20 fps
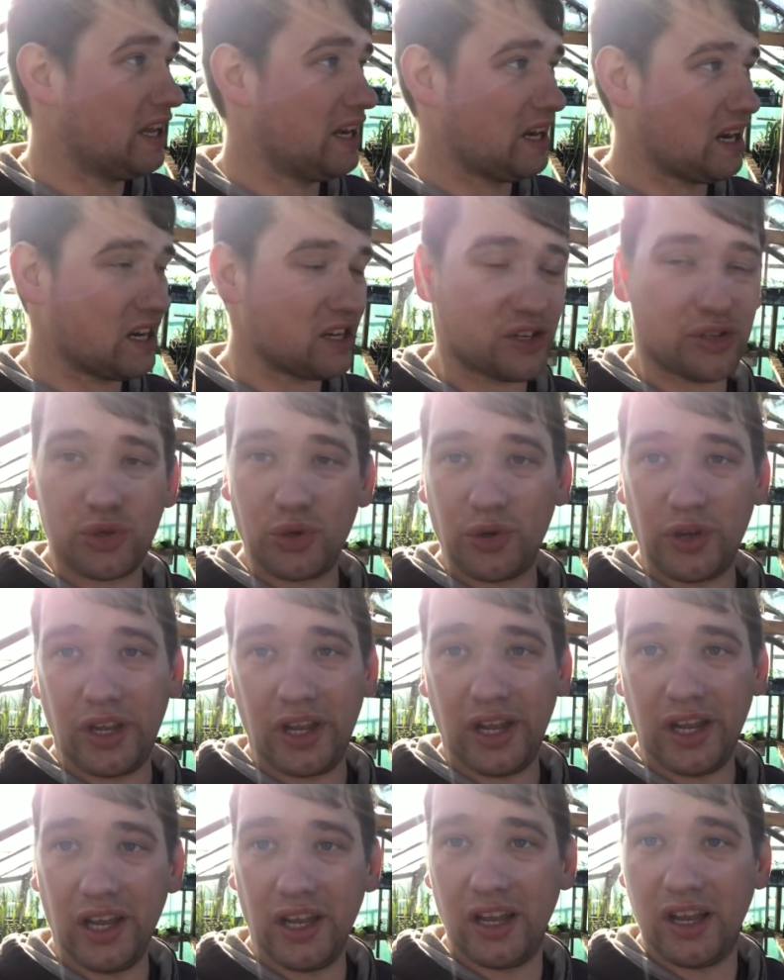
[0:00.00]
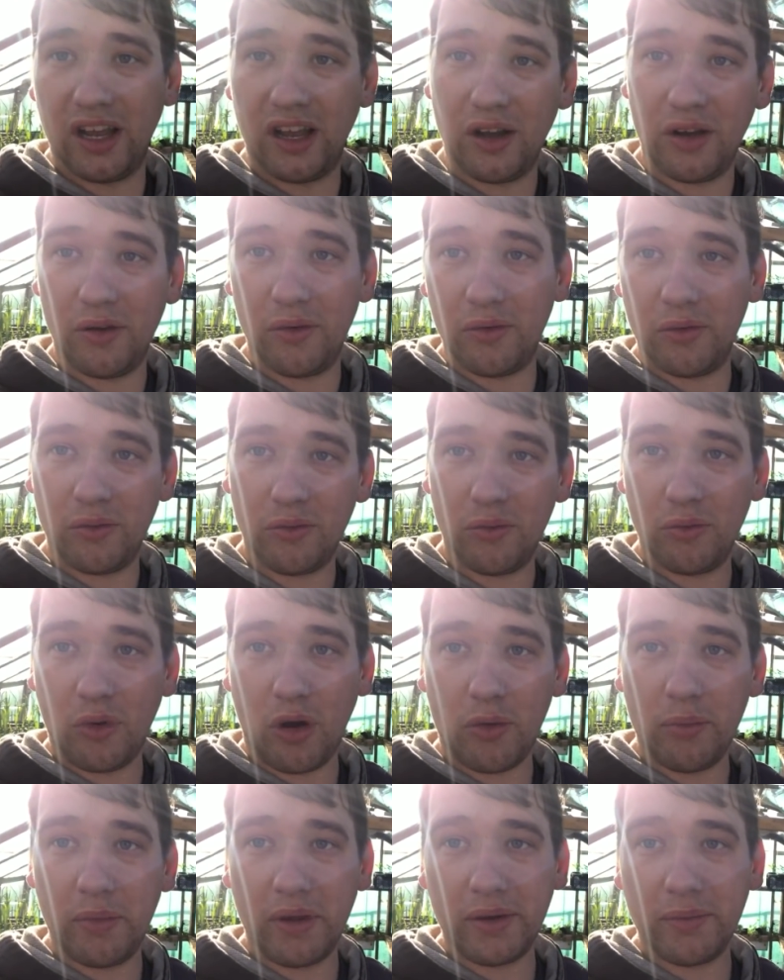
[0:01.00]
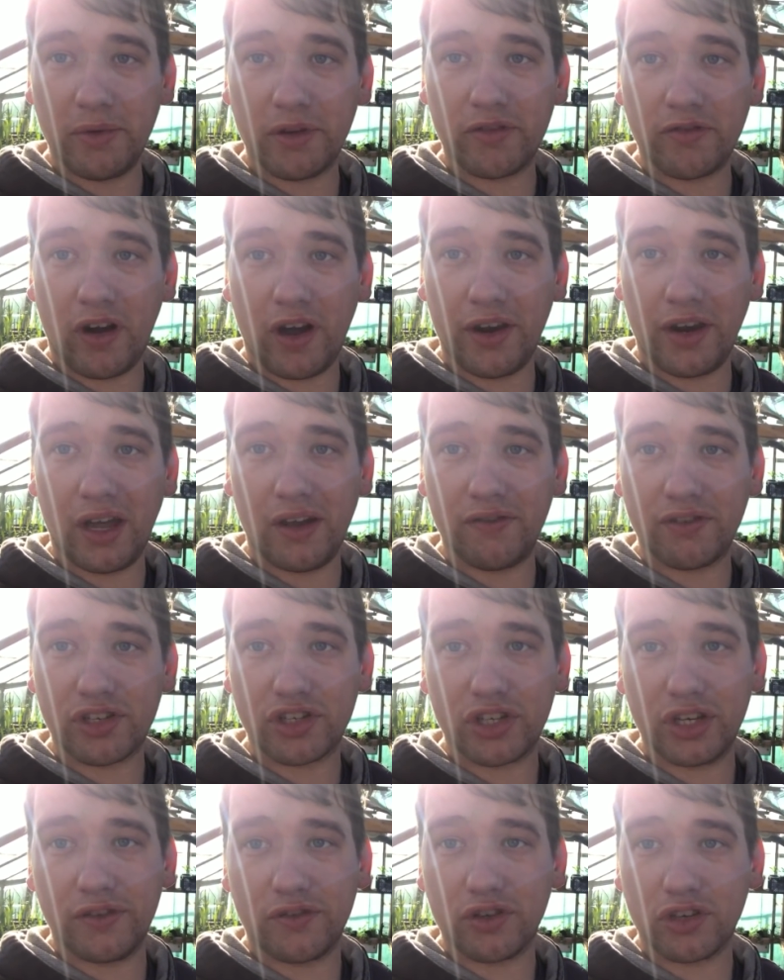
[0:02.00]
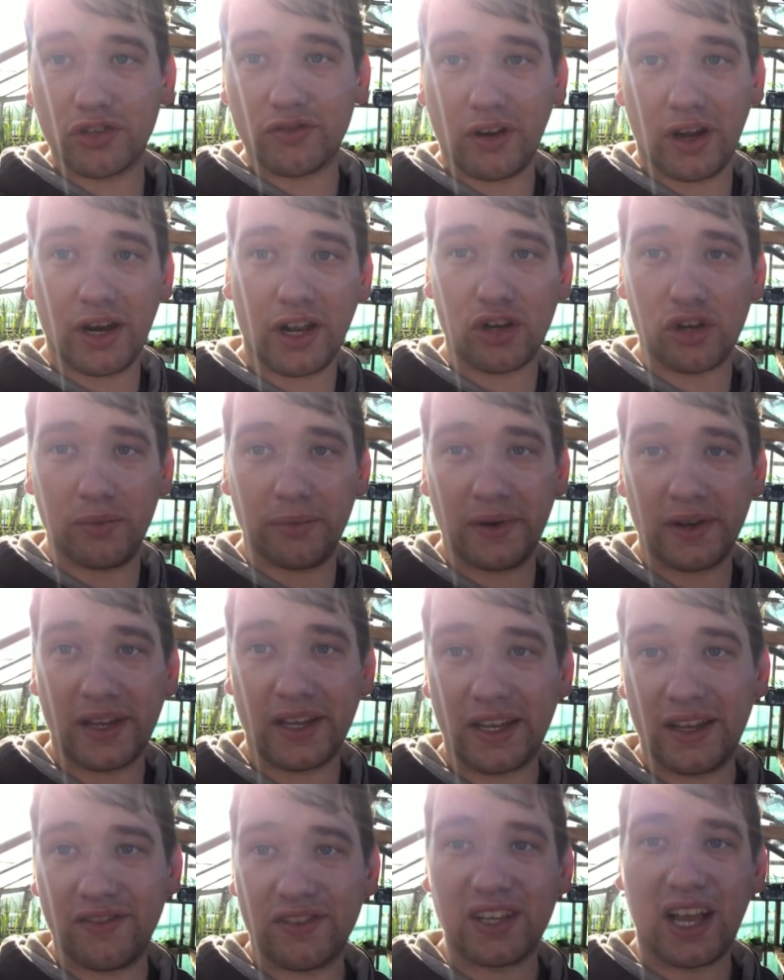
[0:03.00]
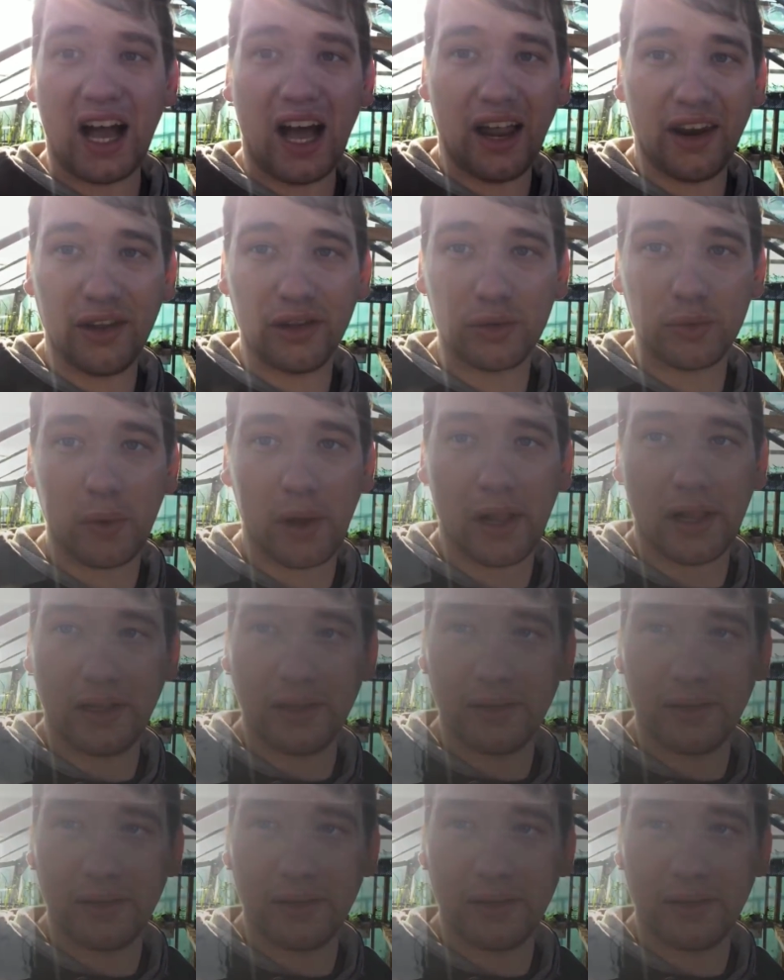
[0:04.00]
Let us show you what me and my grand have achieved because grandad come and gives a hand as well.